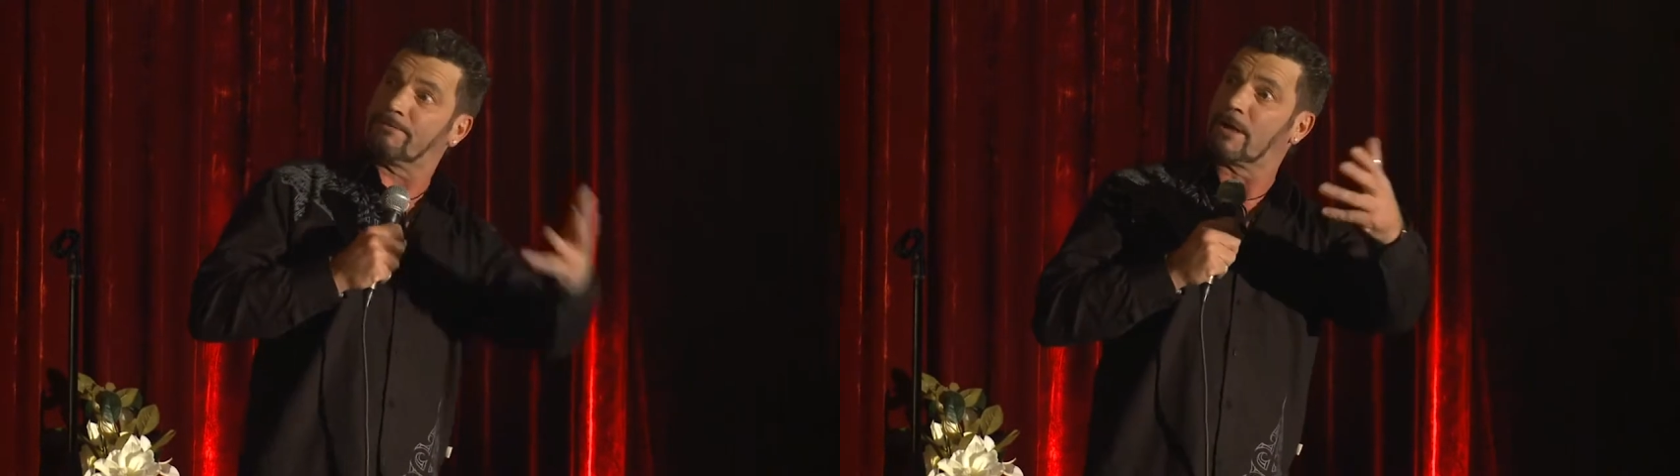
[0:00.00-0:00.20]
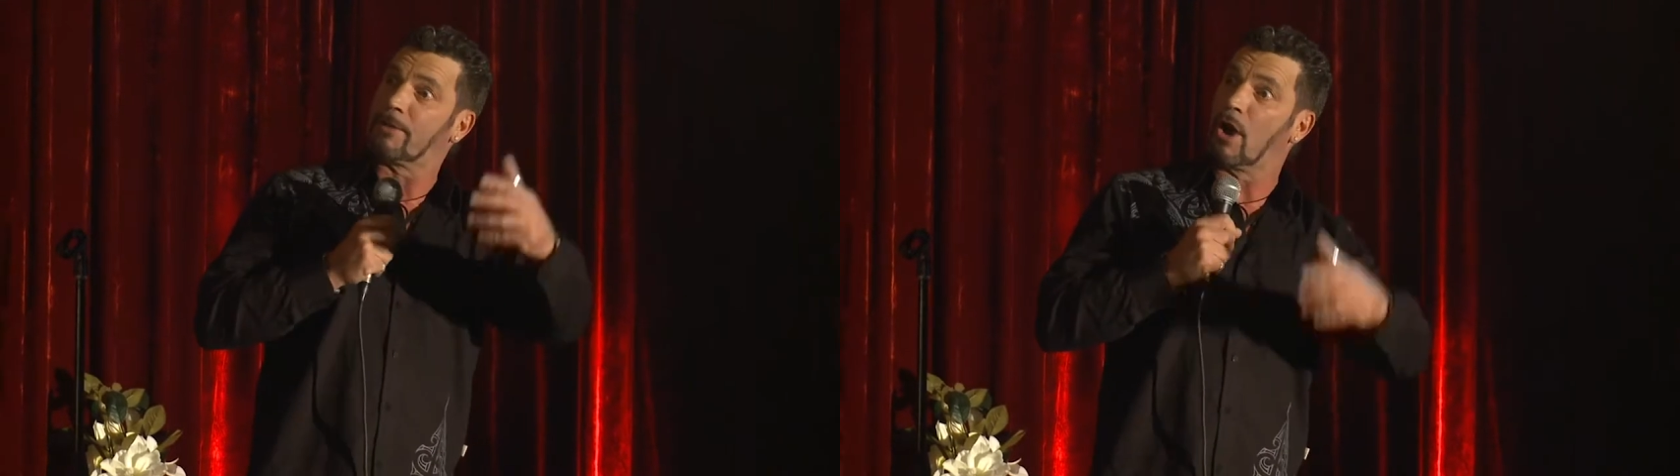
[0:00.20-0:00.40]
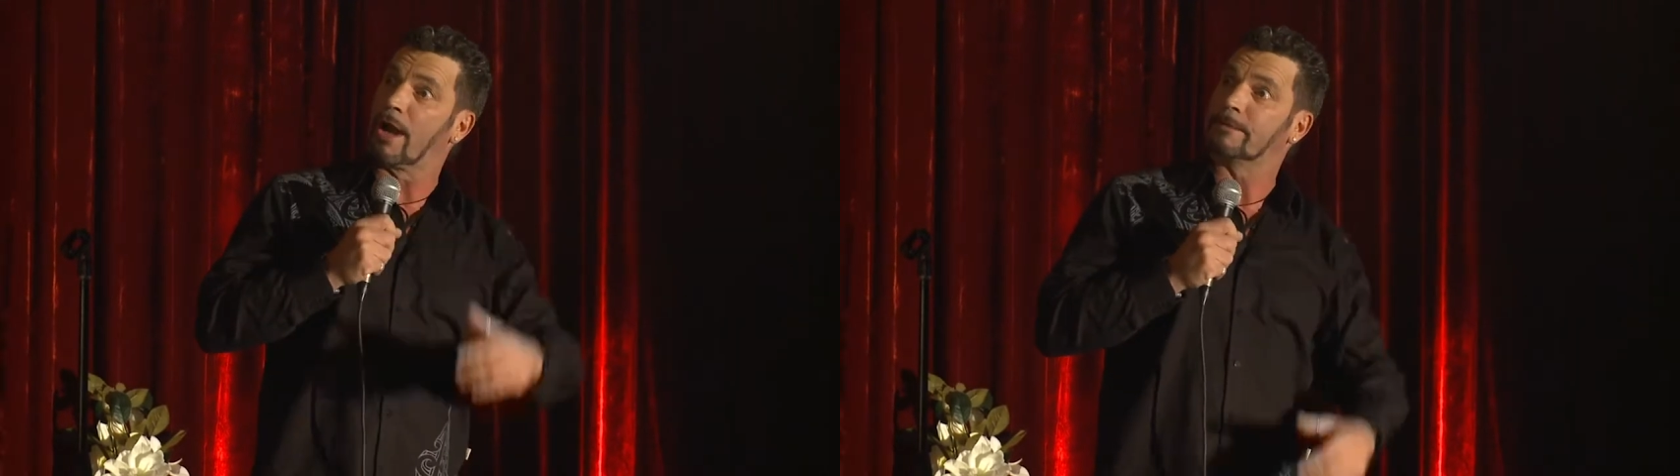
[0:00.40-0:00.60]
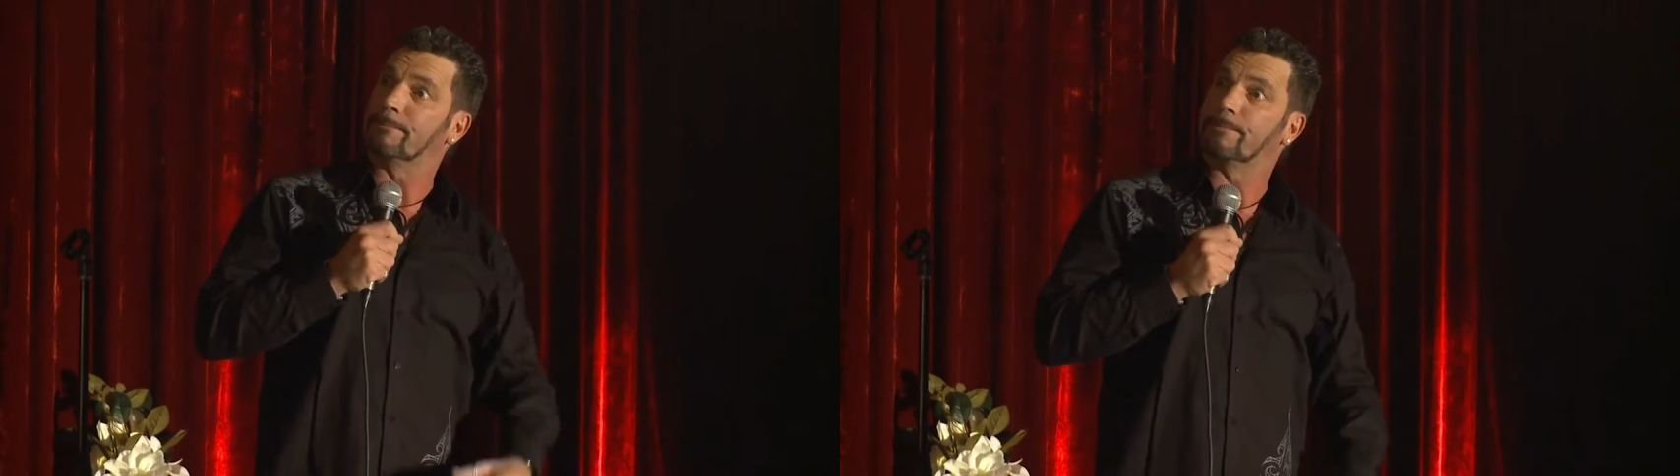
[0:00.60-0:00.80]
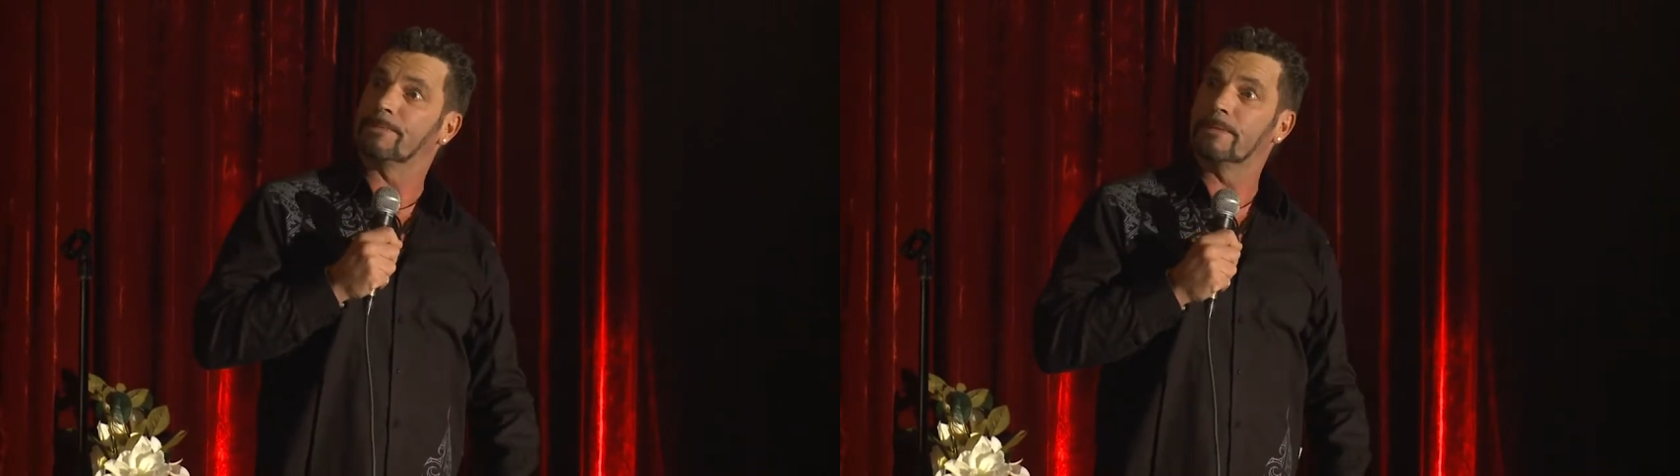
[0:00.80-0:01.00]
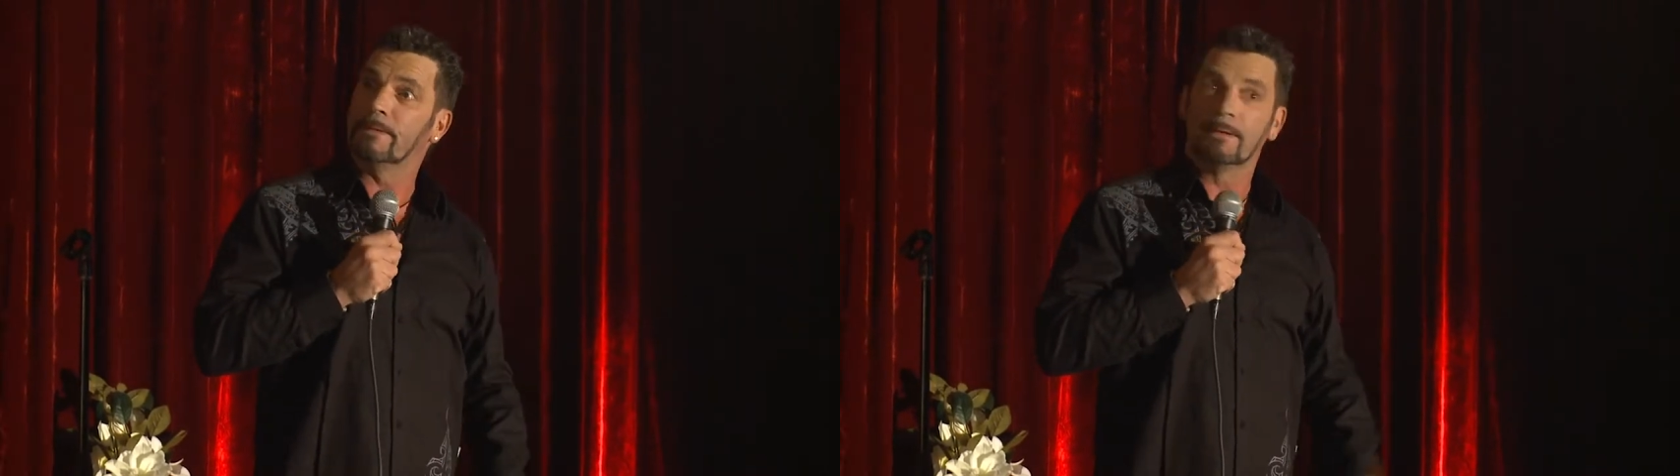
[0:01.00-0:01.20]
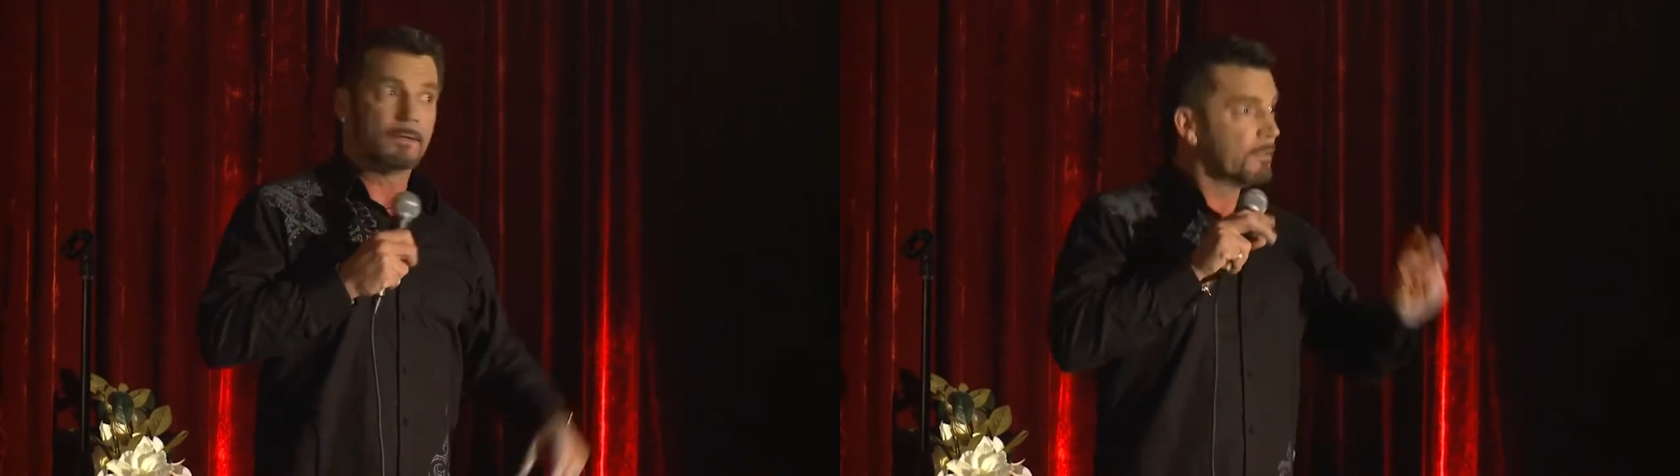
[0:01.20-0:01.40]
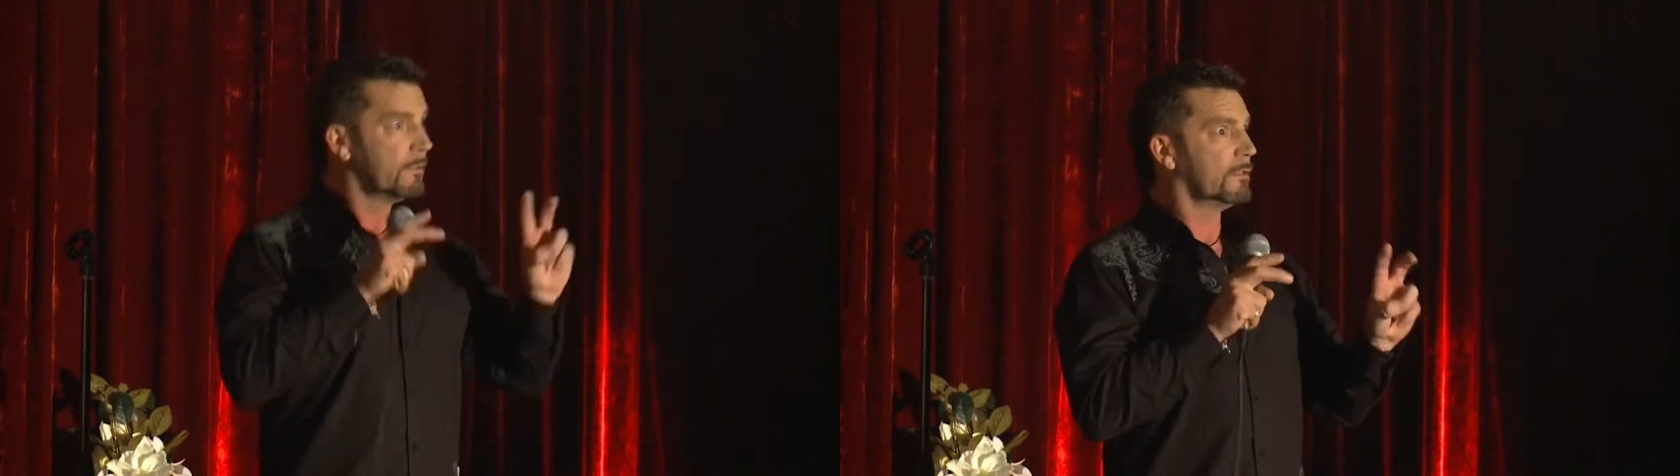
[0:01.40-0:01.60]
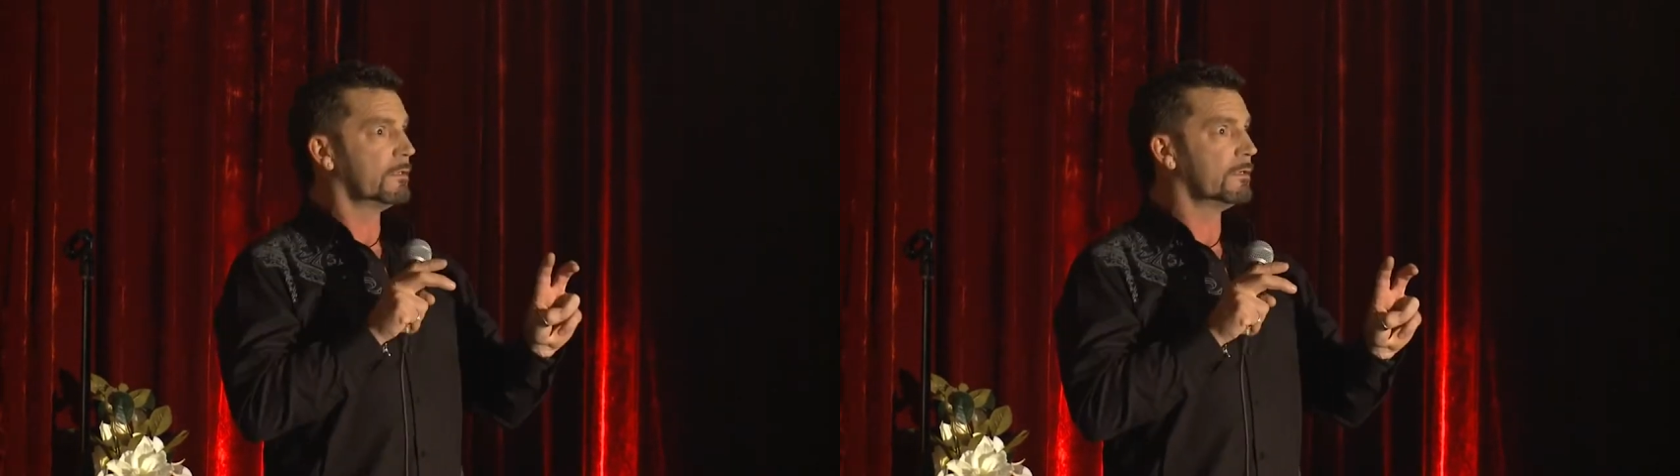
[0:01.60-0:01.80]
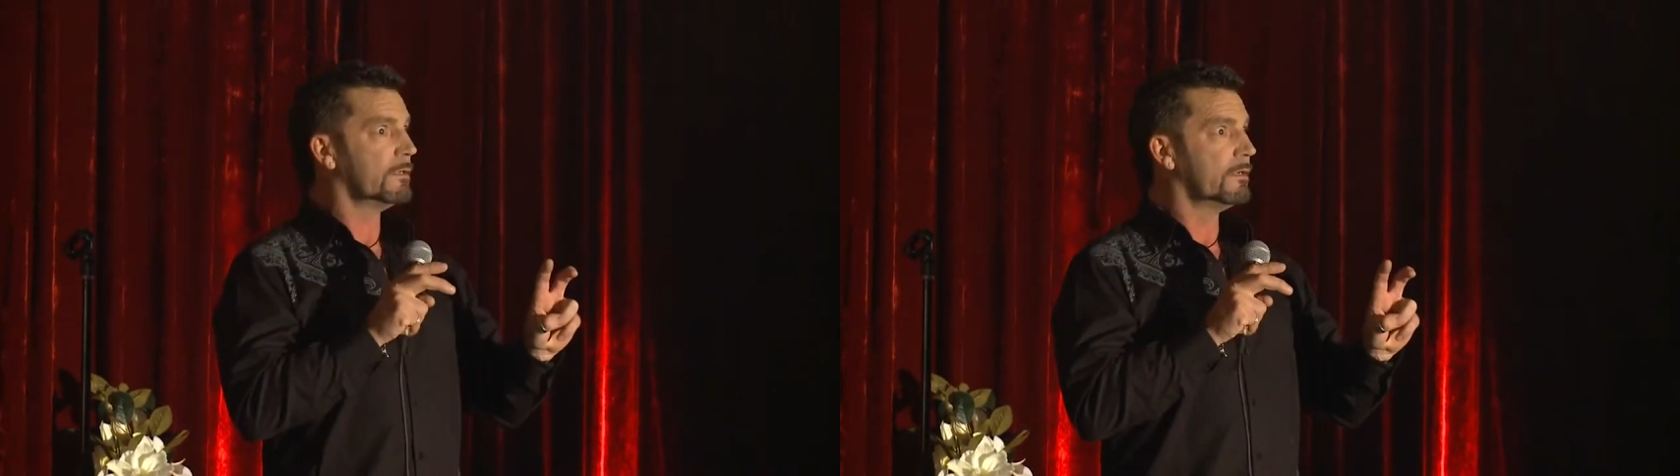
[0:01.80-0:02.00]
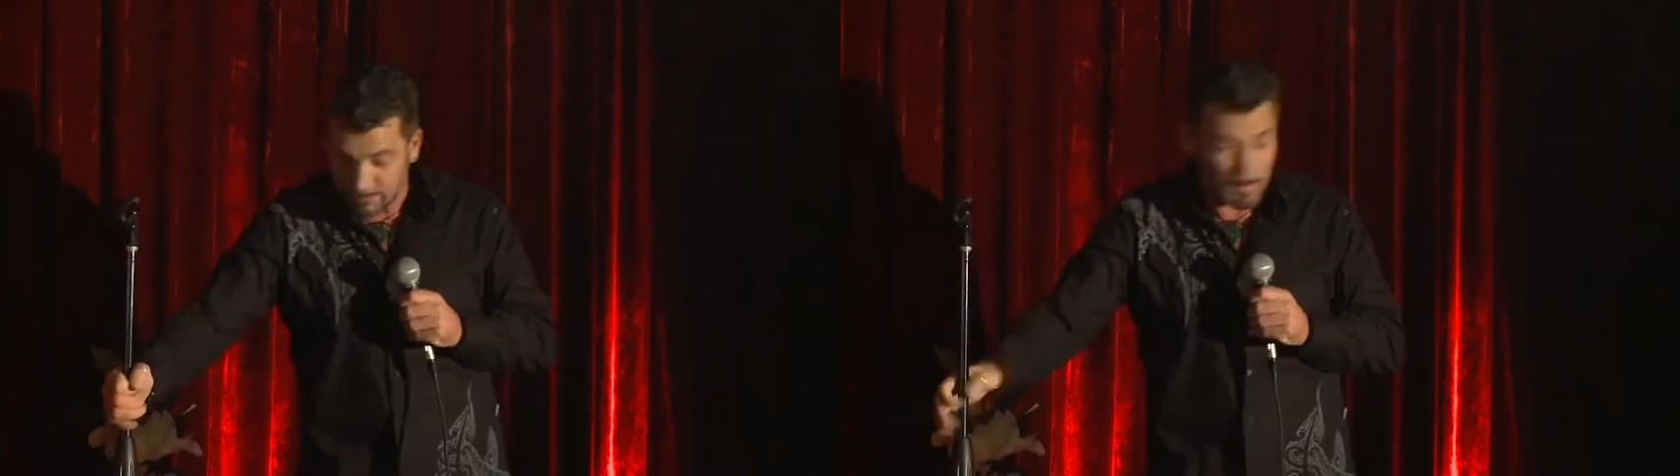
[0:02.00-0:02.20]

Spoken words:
off into the night. It's